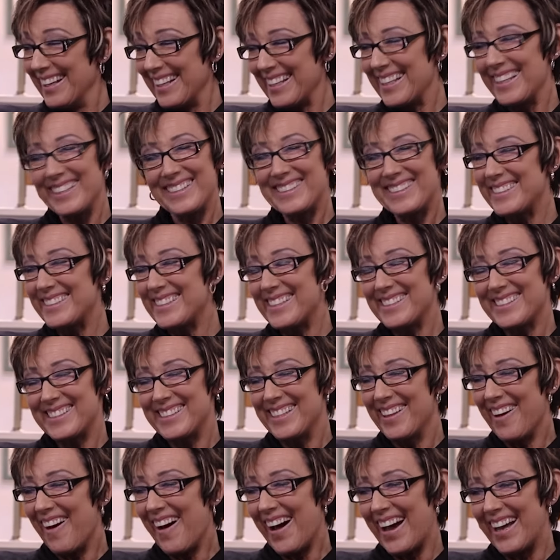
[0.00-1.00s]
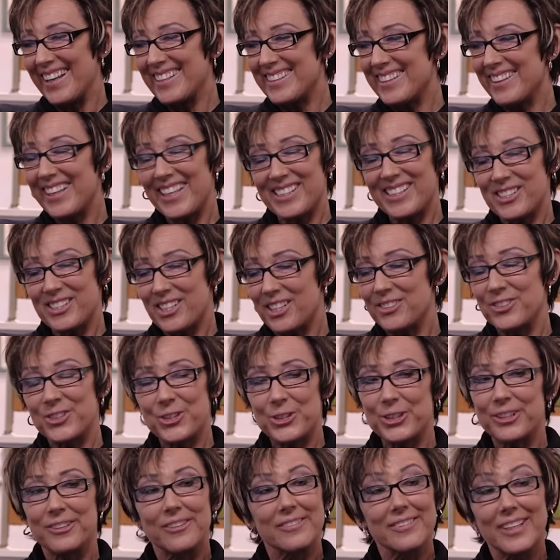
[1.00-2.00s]
easier. He is not. That's
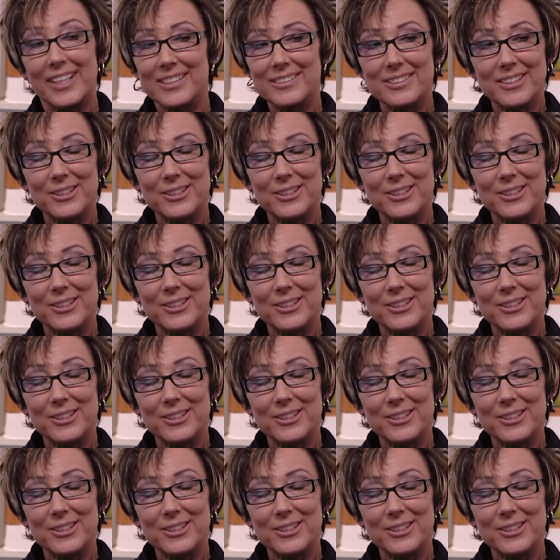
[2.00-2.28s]
untrue. That's